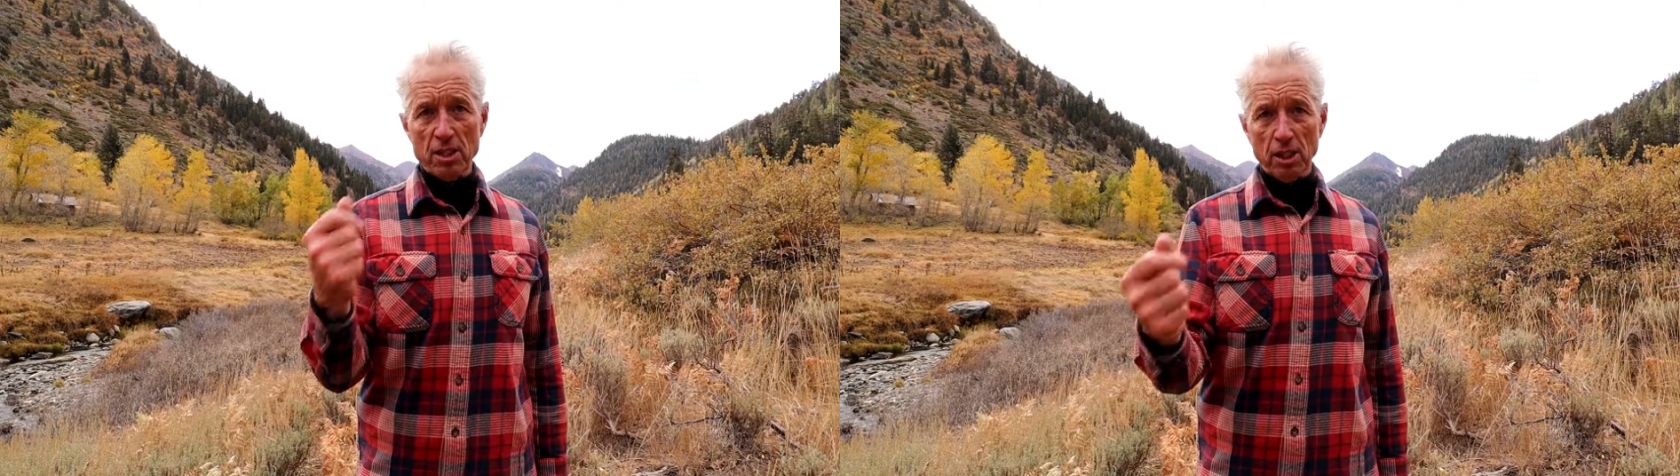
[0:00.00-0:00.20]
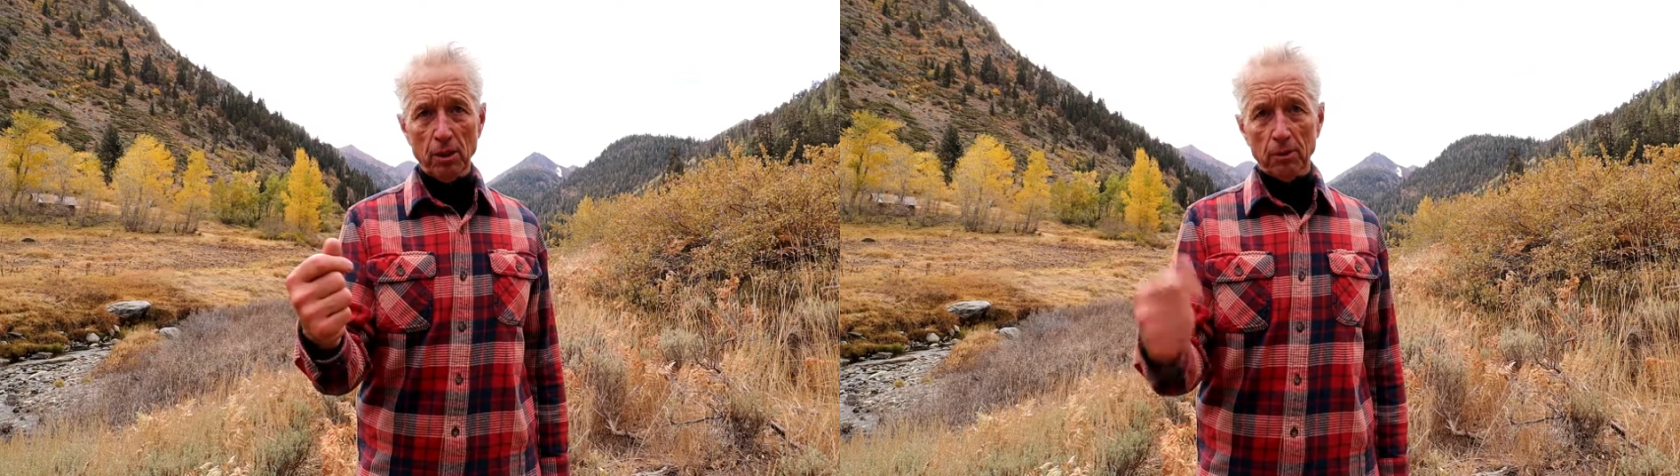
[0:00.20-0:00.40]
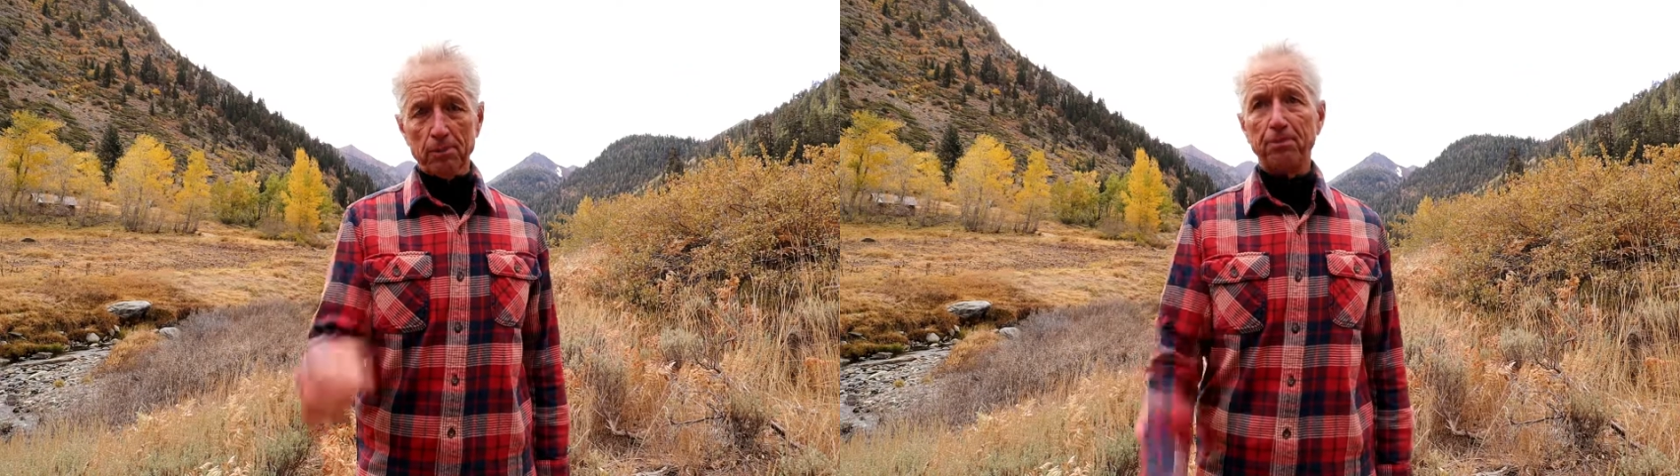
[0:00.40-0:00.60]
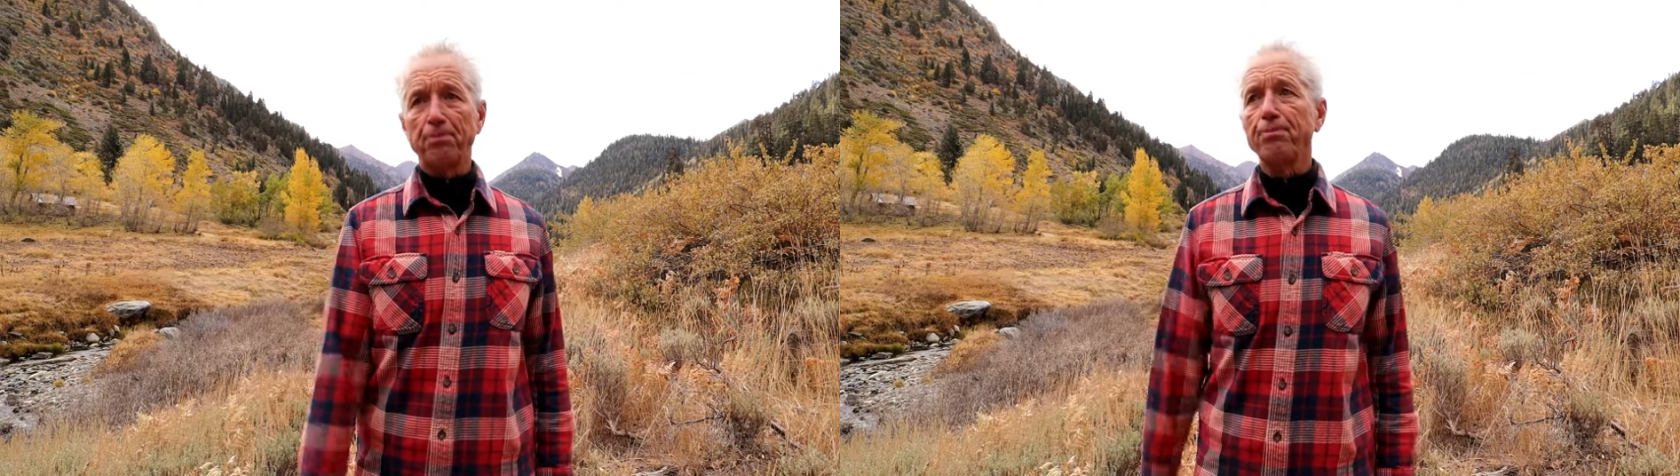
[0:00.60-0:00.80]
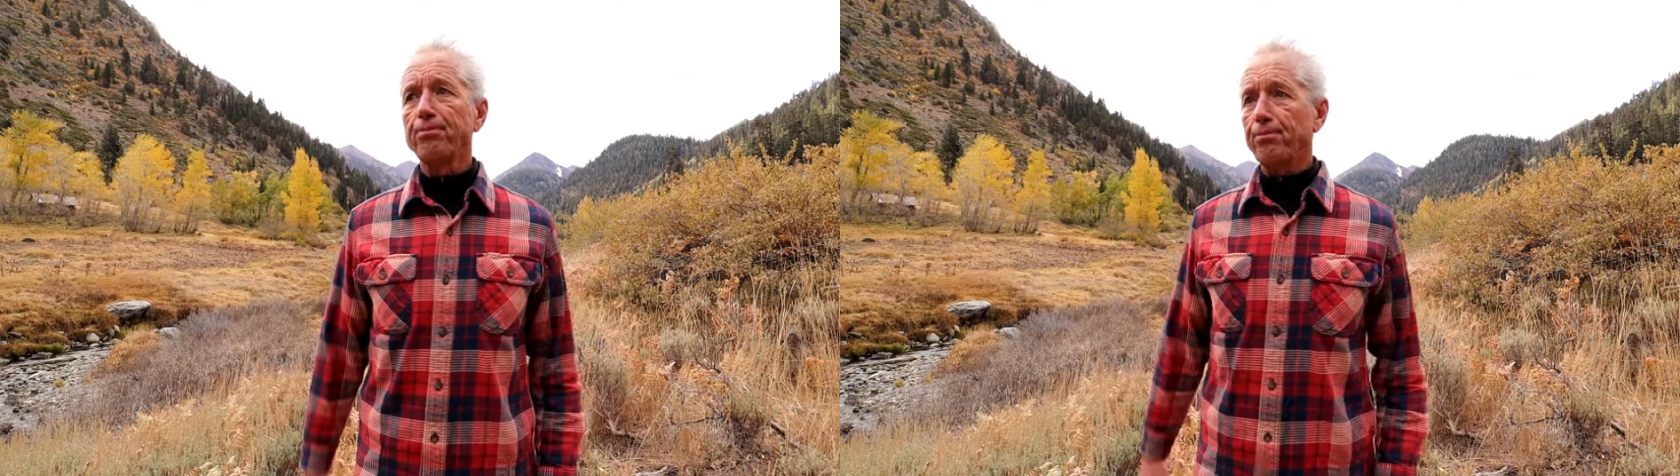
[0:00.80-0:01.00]
do.
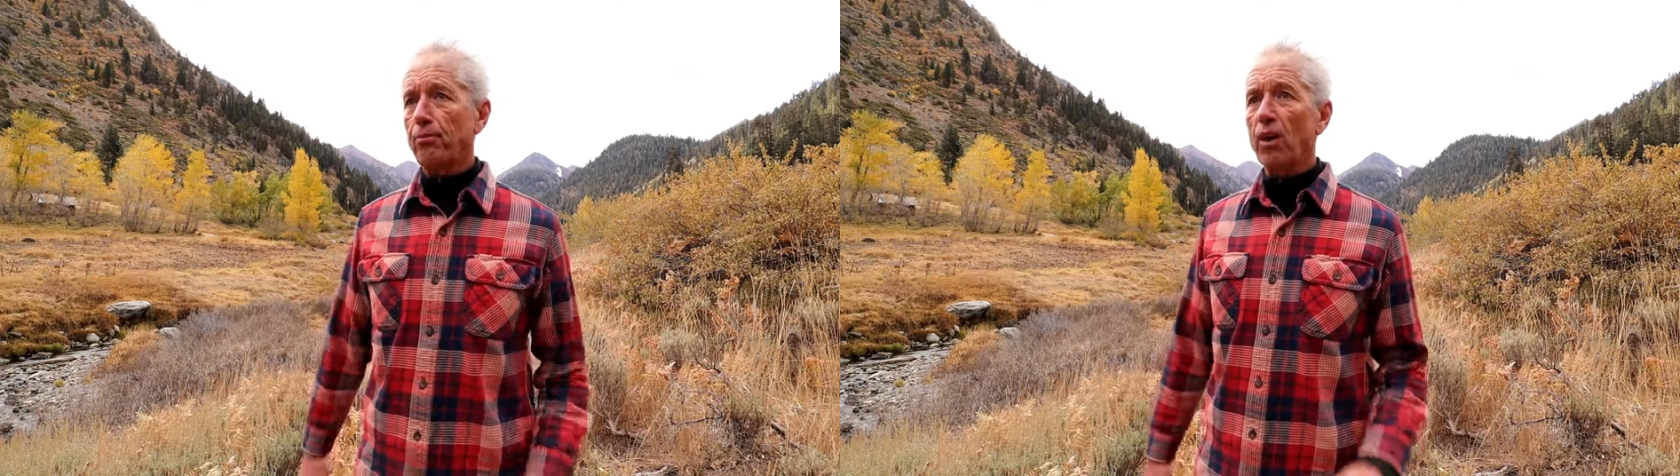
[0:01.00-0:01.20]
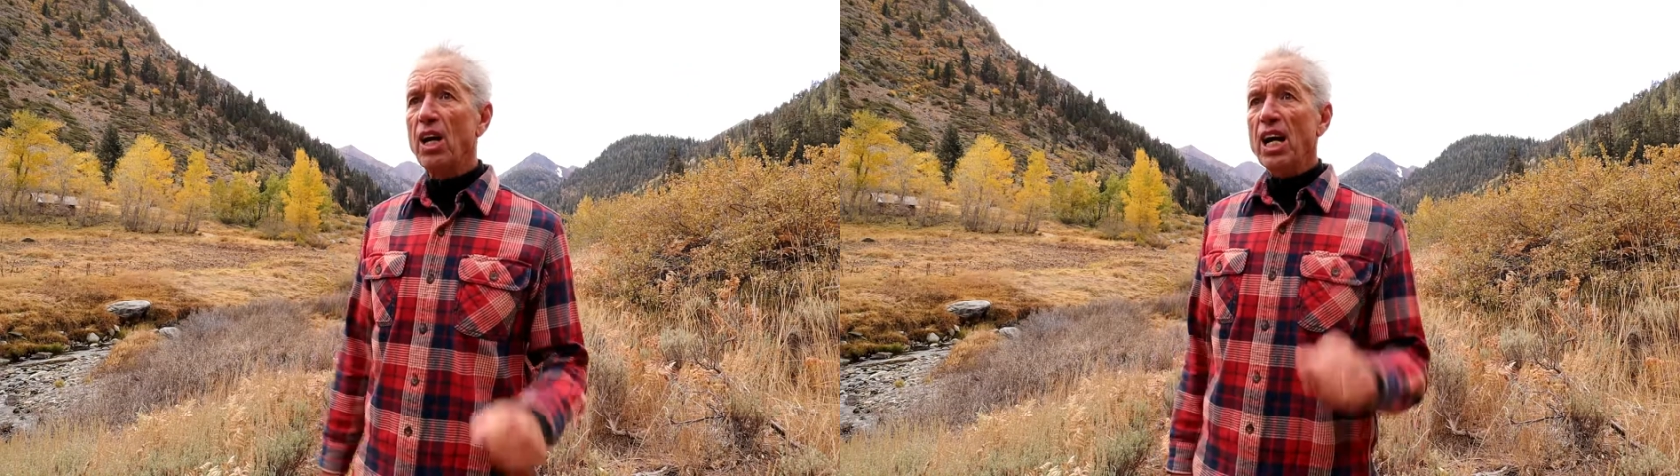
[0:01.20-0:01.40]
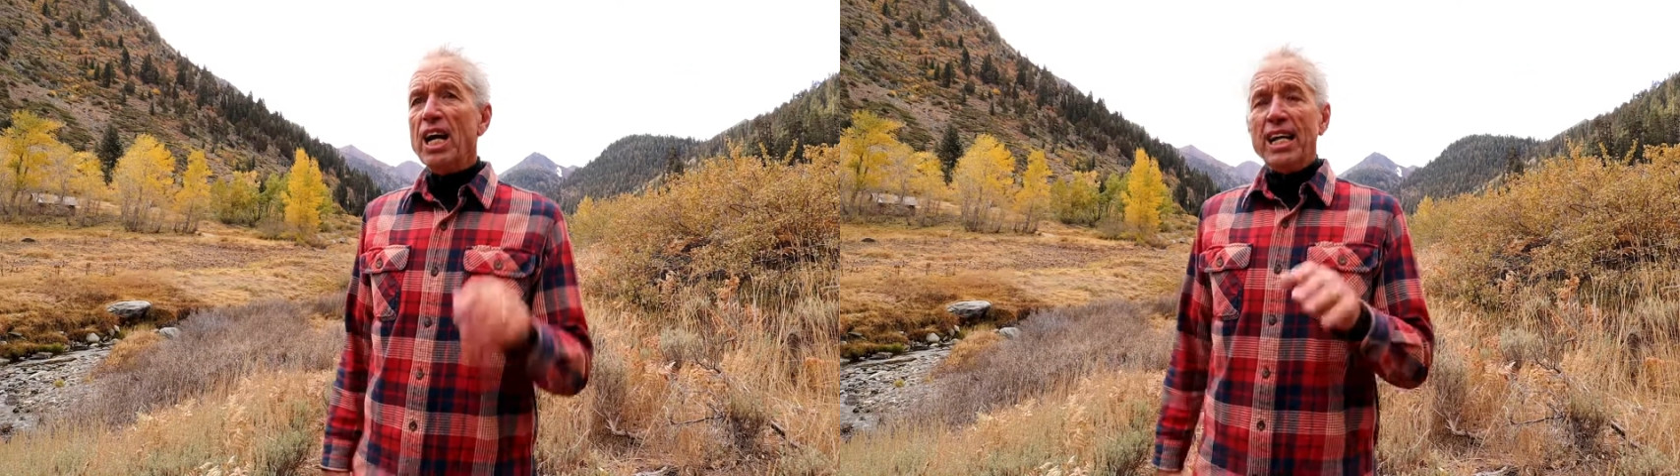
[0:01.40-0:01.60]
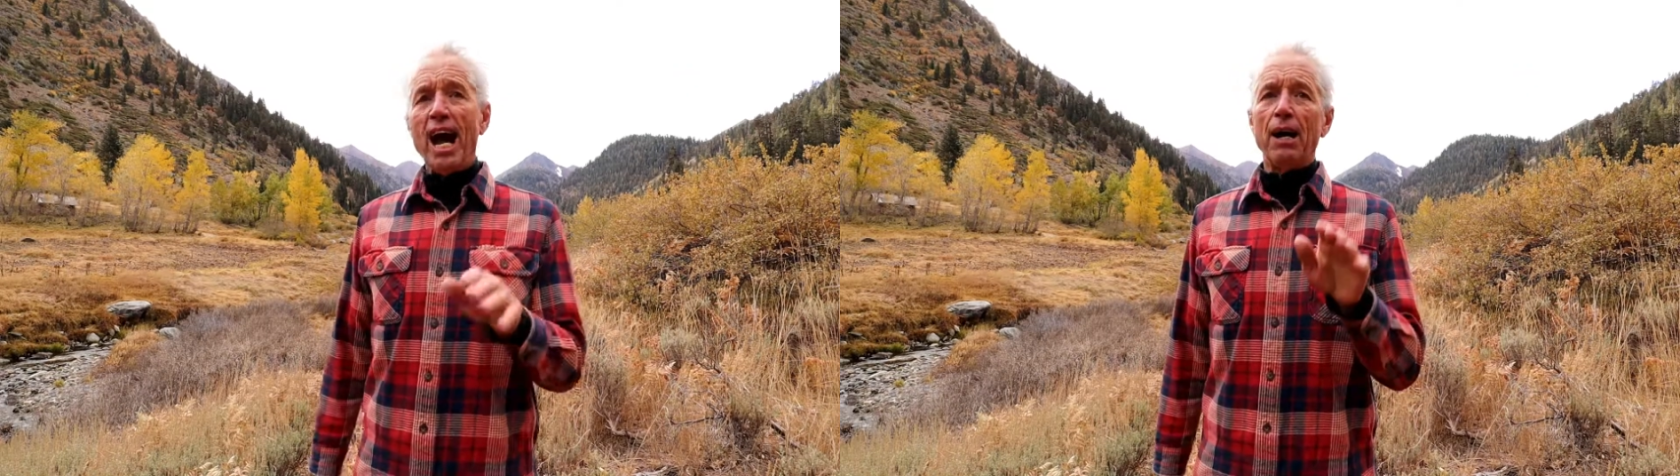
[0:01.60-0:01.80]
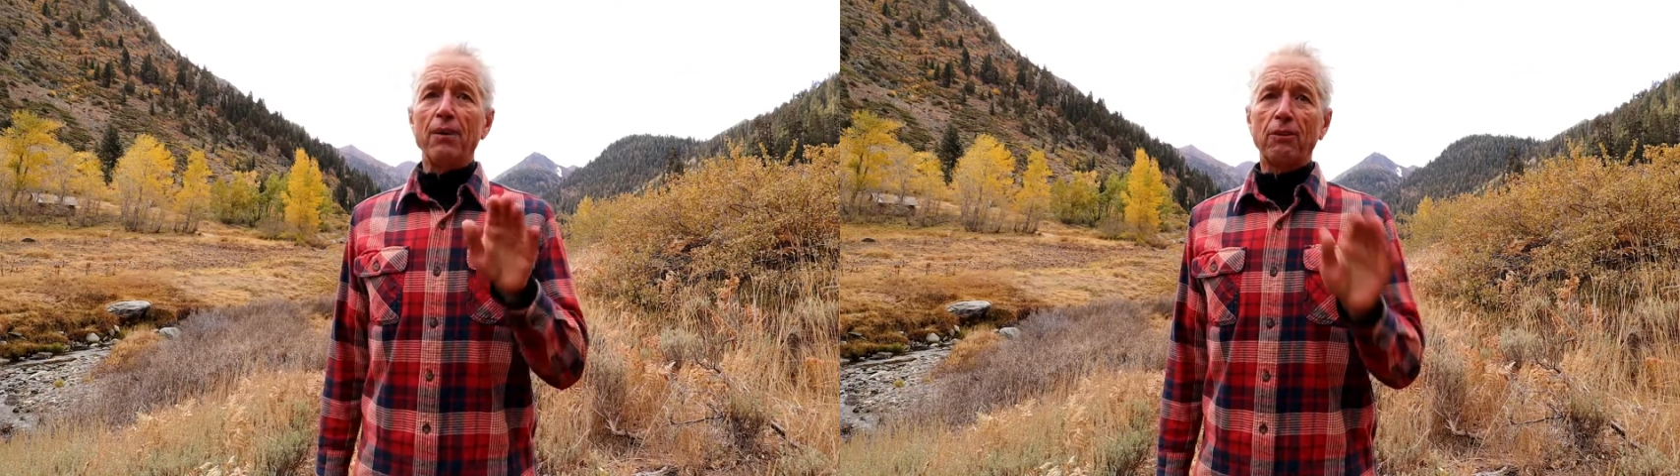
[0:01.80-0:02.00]
Now,